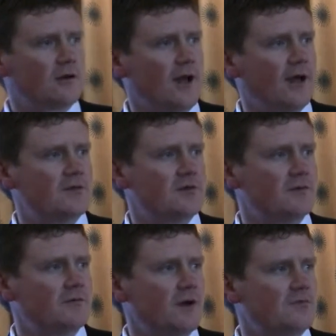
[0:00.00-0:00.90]
clients
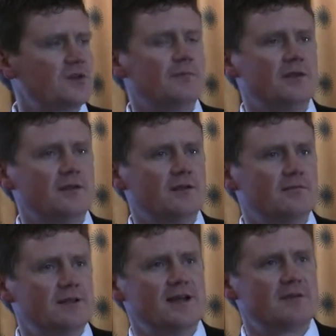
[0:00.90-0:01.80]
of something
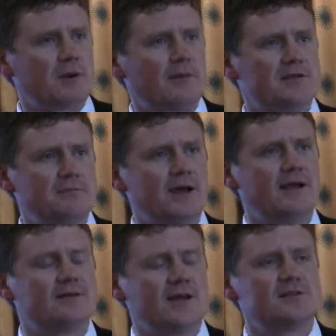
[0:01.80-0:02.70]
that probably has a
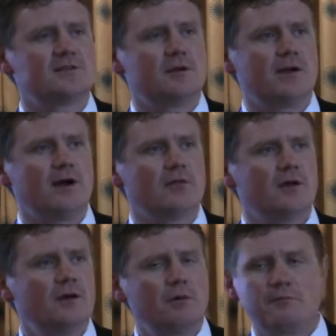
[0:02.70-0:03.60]
bad taste in their mouth,
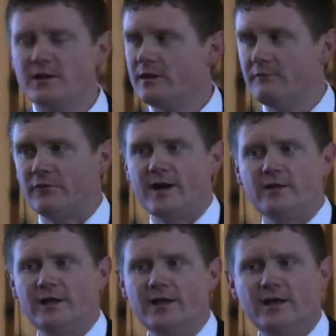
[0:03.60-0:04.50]
but it
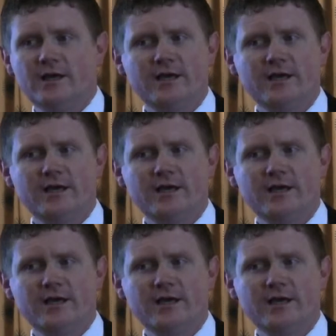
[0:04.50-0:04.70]
frankly,